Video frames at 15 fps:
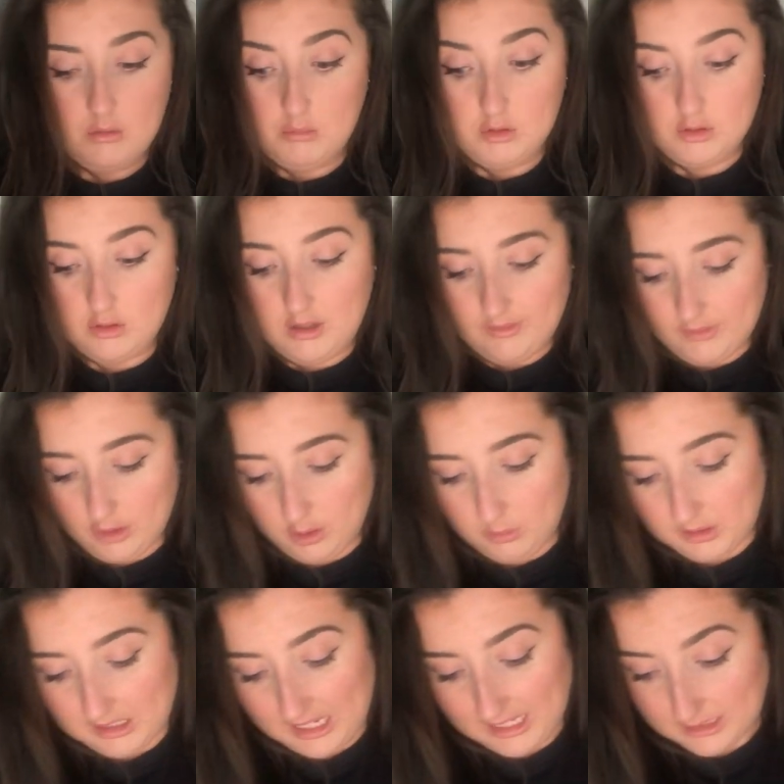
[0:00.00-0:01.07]
But don't have a clue
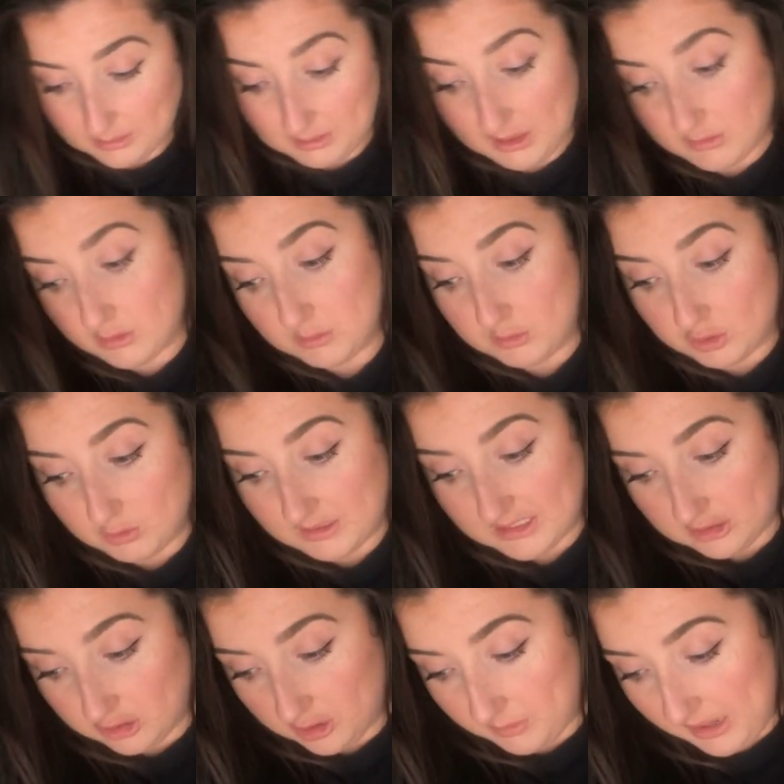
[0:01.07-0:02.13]
what that is. But that was number
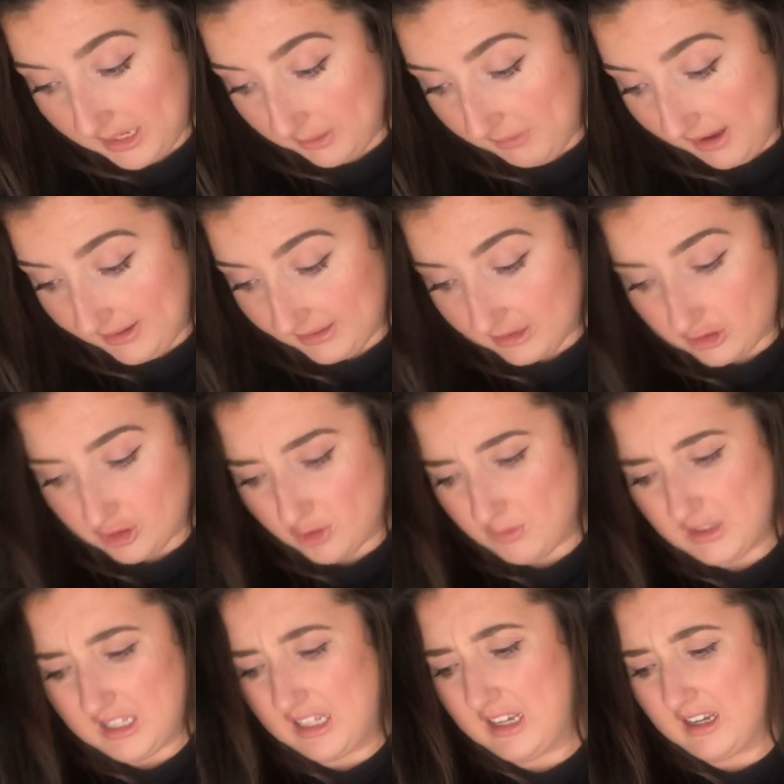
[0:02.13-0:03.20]
22 anyway. That's the
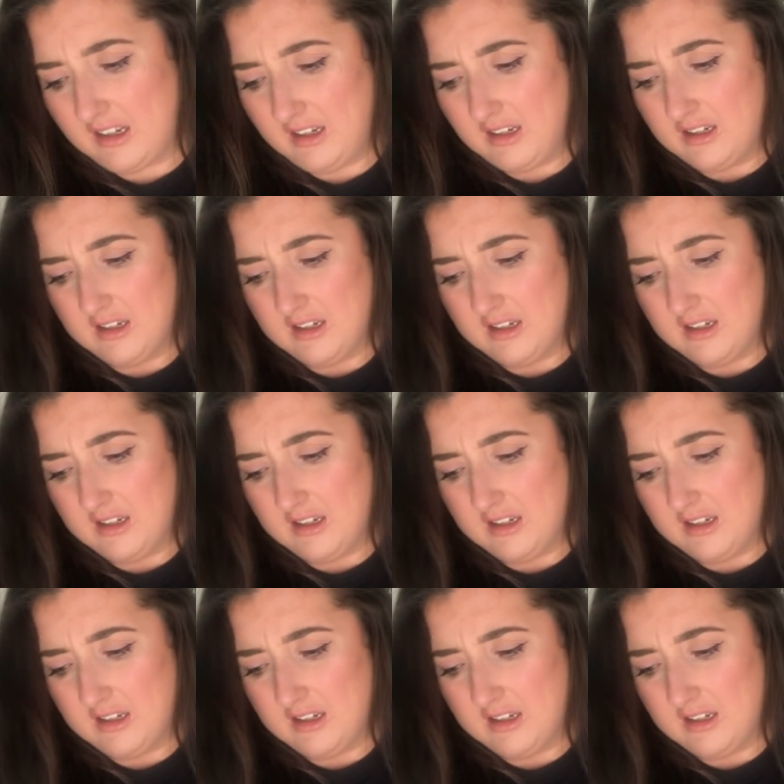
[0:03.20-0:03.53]
only thing